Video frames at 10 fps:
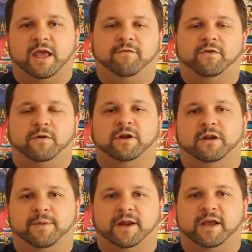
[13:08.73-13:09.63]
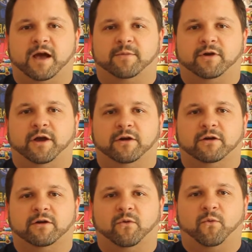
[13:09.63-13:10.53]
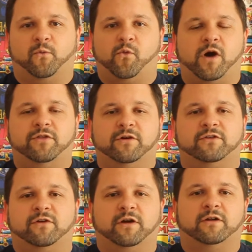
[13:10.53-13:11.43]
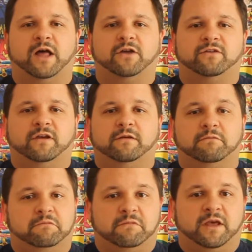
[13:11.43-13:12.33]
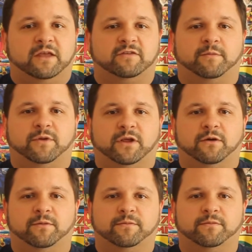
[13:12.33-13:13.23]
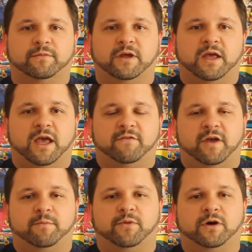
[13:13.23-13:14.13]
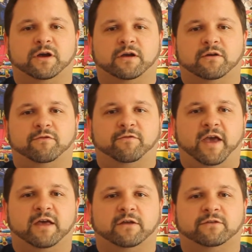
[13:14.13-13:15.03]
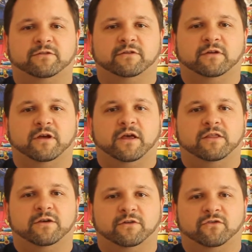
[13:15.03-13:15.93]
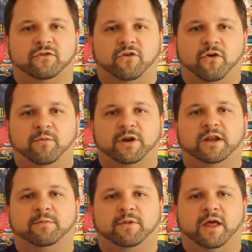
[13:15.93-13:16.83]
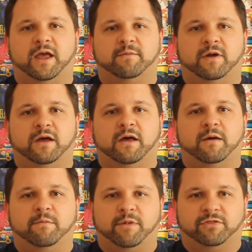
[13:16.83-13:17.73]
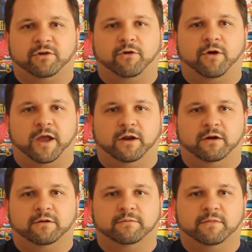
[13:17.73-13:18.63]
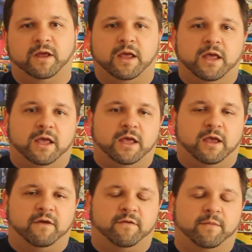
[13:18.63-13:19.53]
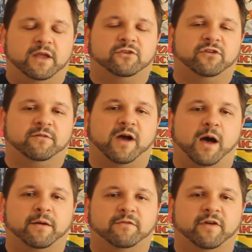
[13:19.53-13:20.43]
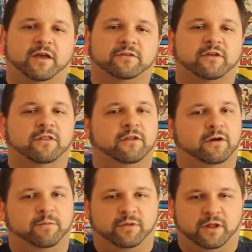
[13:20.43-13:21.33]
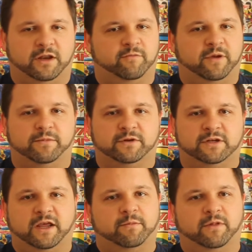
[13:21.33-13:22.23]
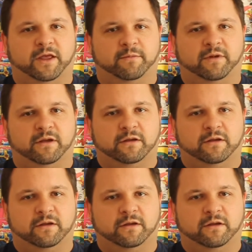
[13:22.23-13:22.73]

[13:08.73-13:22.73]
if you're an independent comic creator, whether it's great or lousy is up to you. If a book fails, there's nobody to blame but the creator. If a mainstream comic fails, there are plenty of people to take blame.